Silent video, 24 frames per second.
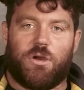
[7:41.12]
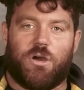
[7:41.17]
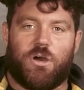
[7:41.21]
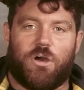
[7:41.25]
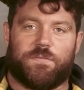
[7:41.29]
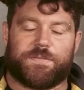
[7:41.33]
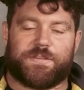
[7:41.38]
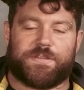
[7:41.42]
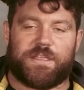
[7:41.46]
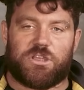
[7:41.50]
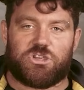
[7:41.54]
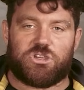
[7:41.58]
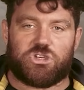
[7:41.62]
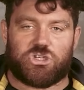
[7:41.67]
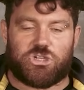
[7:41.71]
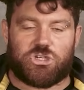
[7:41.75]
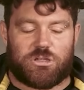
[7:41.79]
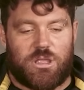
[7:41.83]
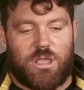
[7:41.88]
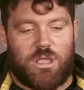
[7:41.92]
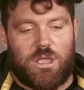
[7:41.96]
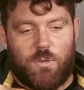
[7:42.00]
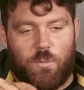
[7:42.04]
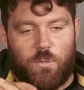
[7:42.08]
of
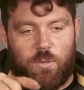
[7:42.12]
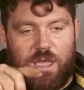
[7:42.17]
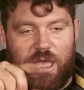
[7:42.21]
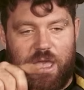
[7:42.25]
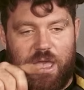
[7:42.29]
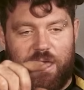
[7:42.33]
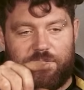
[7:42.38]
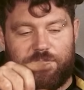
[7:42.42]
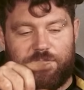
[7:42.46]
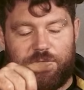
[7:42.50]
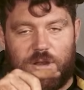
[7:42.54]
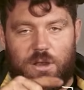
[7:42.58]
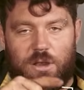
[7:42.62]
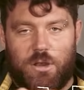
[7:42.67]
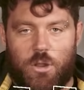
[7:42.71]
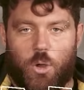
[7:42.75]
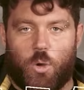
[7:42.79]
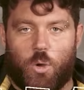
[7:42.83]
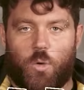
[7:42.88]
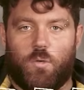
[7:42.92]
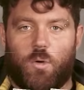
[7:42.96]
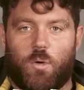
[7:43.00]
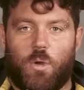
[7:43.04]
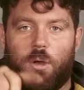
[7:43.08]
tension, we have
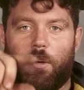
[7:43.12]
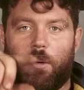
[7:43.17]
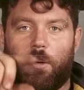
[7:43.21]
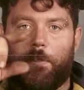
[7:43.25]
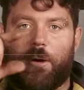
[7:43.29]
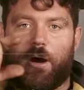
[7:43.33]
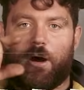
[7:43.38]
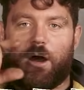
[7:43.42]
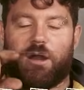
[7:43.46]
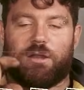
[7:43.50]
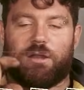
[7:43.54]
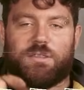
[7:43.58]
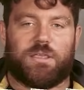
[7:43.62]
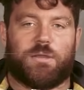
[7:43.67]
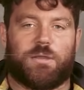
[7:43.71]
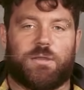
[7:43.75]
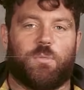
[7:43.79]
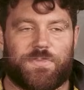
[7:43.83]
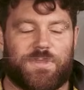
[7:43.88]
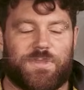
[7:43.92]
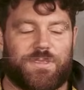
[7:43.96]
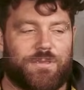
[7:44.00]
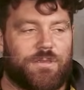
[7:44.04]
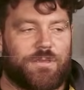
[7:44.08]
low part
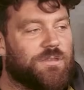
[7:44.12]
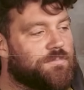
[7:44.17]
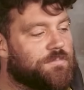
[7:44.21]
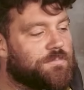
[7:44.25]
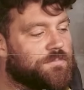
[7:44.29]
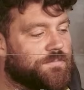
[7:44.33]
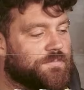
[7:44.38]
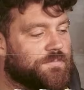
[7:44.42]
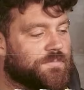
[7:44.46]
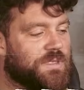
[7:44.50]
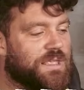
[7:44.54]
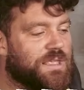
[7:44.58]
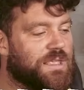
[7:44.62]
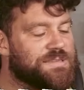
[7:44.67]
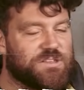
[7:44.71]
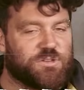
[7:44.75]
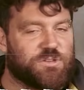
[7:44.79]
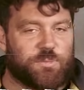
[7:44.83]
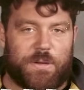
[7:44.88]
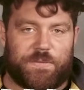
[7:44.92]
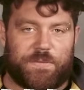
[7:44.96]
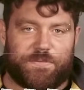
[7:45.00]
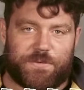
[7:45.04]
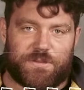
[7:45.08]
which mm, isn't
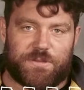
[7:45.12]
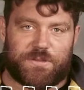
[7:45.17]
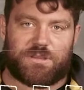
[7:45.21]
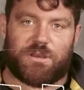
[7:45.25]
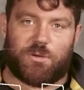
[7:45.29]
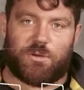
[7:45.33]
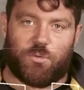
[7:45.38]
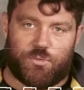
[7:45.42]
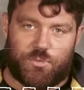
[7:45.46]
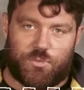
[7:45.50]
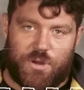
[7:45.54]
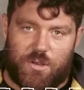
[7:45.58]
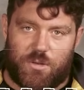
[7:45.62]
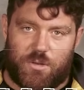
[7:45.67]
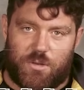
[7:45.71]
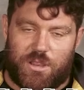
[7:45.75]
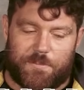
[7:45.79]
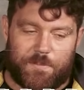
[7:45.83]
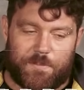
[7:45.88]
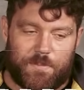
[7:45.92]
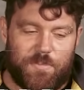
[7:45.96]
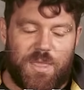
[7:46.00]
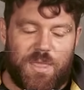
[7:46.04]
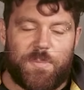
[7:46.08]
perfectly regular.
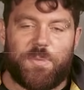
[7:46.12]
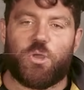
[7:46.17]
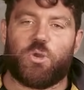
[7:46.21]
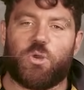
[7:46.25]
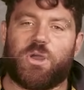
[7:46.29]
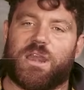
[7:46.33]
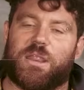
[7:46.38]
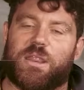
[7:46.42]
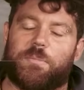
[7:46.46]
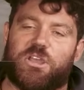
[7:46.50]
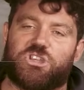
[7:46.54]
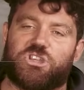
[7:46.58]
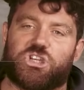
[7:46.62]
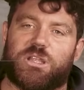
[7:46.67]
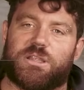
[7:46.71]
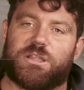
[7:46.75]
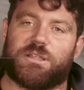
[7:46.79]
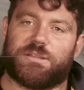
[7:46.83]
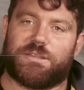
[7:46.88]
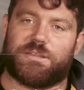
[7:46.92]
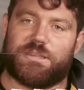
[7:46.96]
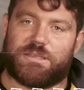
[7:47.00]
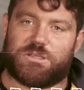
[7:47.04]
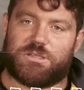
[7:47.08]
Maybe you can
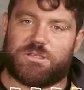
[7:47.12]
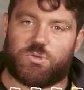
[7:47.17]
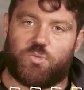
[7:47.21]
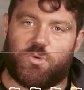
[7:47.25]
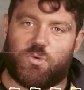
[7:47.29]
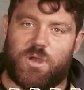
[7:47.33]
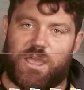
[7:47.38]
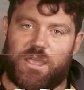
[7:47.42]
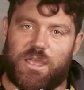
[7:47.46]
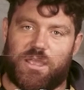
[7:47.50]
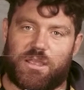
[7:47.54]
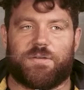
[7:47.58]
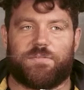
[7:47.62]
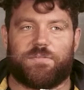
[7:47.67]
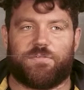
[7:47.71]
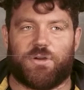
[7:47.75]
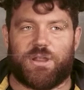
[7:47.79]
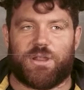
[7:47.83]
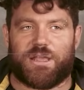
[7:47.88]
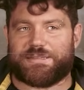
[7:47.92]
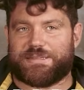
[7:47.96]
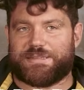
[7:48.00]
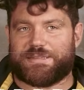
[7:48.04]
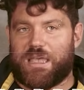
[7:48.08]
imagine this way. For
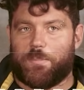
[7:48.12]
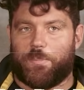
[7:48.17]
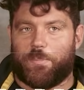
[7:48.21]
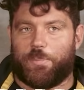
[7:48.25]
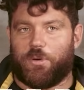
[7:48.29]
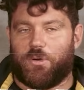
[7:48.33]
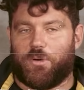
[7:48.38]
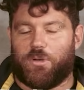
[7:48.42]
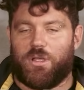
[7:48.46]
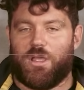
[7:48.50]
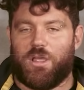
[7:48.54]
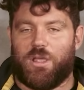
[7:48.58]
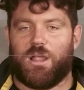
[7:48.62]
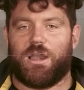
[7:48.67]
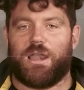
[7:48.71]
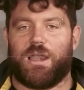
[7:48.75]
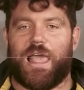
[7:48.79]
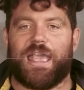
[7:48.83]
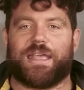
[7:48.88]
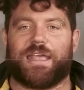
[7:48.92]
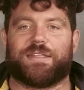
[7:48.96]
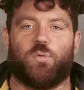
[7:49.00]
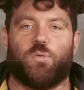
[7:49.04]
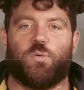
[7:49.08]
example,
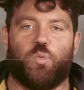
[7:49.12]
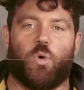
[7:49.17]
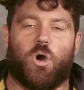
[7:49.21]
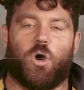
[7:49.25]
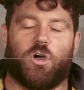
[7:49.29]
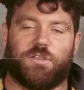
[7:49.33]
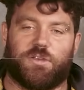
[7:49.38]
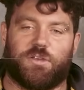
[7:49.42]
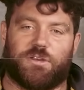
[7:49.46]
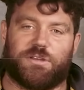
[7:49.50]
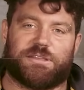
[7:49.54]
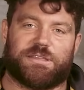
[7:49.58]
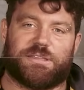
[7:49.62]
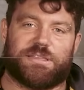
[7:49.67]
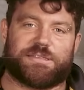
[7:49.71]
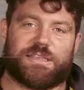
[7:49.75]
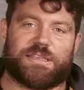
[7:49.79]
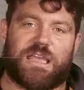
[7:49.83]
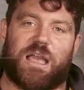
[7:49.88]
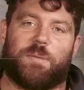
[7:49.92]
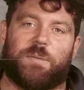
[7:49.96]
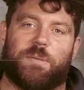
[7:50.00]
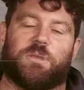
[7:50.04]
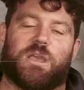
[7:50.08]
like the water that is
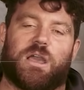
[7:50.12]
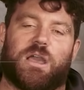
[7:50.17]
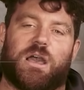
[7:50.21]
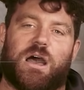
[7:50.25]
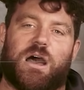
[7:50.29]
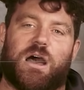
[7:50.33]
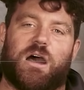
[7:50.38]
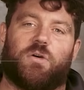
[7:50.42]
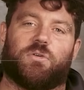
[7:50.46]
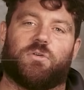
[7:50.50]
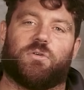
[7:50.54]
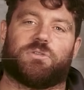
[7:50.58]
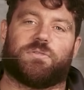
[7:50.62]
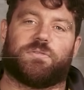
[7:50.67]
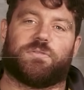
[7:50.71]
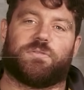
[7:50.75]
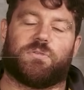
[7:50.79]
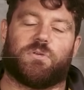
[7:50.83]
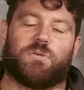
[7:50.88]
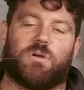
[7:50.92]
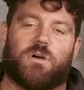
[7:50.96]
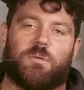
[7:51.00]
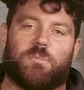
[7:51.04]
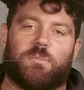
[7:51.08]
coming out
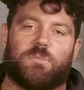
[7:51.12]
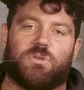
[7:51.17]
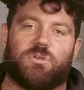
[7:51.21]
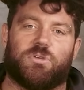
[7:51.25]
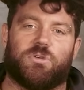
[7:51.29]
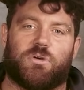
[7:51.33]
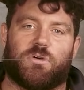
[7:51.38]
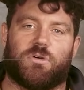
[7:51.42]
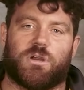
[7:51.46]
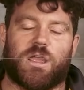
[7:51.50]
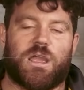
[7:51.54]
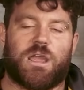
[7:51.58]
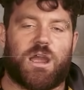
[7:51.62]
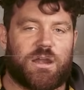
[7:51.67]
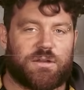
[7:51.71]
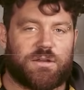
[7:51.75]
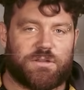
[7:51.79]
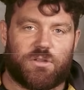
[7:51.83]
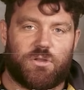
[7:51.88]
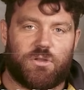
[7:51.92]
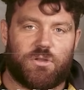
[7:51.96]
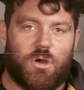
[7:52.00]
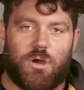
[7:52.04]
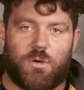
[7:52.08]
from your
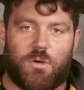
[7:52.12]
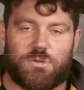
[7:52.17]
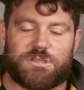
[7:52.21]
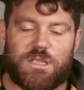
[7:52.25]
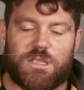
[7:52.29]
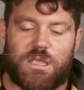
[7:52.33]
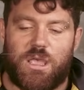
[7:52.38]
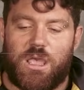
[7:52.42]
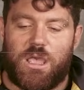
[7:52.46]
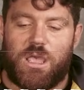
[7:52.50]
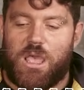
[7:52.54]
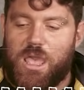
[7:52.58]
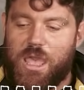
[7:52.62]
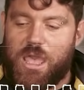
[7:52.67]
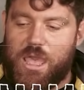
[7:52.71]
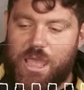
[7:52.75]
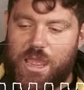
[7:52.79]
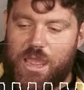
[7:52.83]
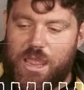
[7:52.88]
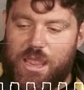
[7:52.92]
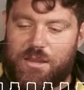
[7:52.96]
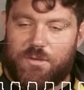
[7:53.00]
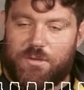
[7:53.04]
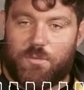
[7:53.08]
garden hose
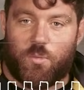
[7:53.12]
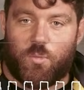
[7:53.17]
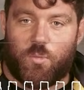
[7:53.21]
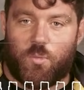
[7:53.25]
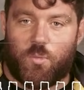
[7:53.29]
and